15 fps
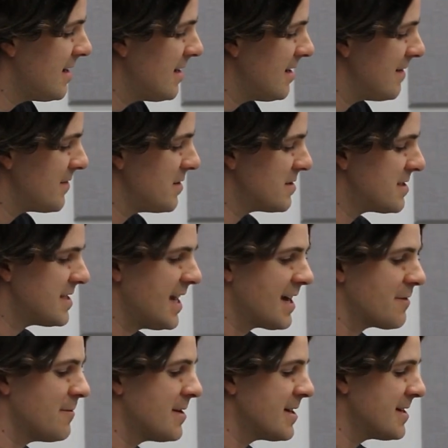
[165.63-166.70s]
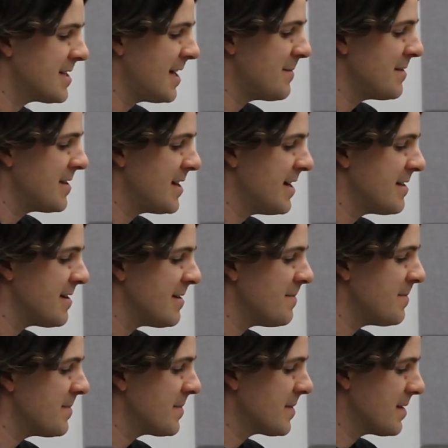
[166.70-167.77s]
if you stack one on top of the other,
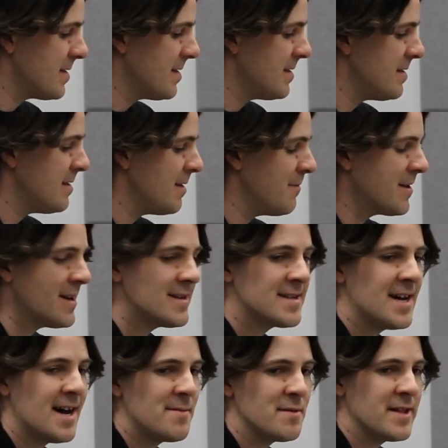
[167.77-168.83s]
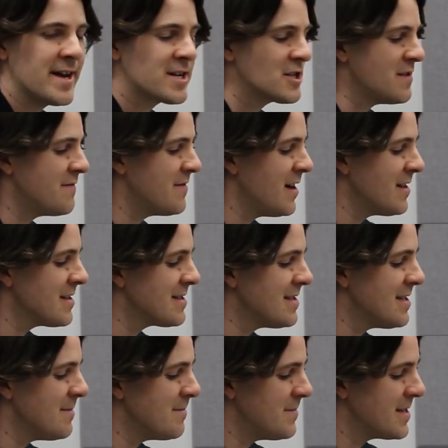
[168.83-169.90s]
the one on top will actually fall
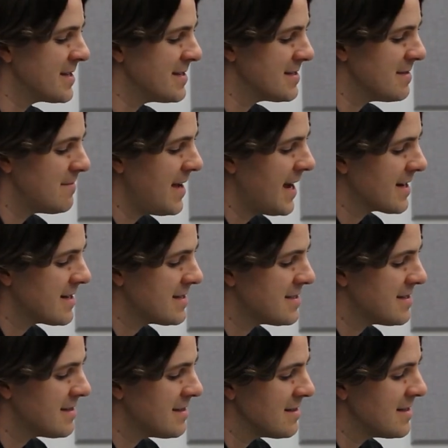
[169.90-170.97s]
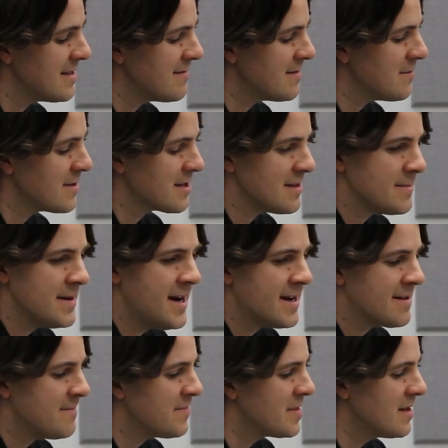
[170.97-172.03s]
asleep because the magnets in the lid of the one on the
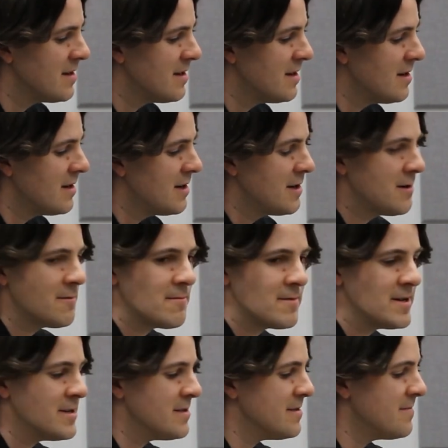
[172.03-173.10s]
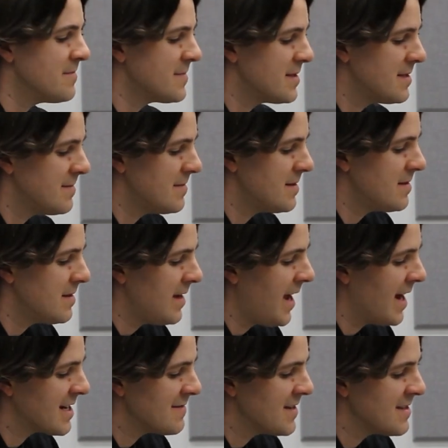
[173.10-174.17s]
bottom will
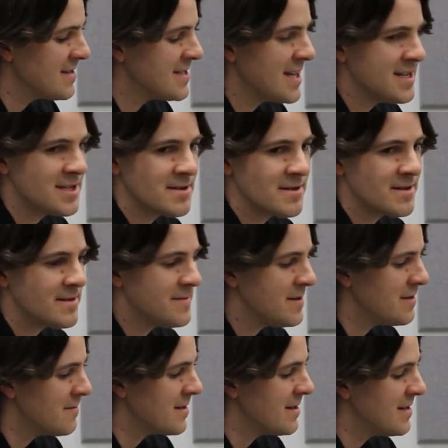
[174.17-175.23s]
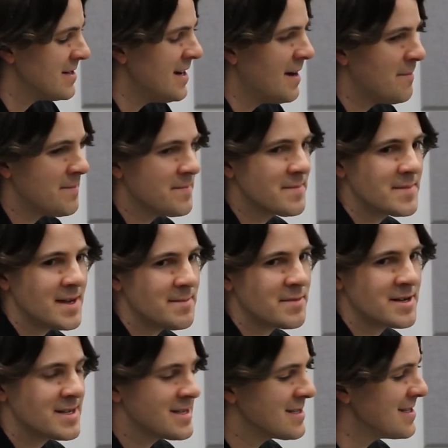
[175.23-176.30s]
activate the sensor on the one on the top and
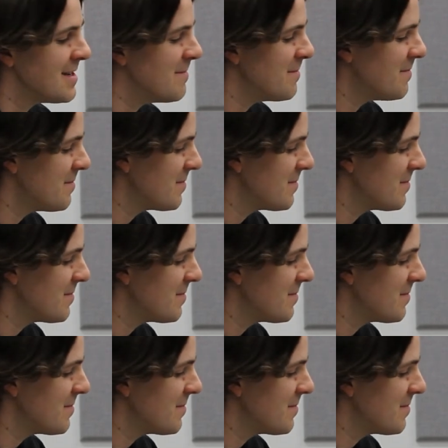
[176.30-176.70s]
put it to sleep.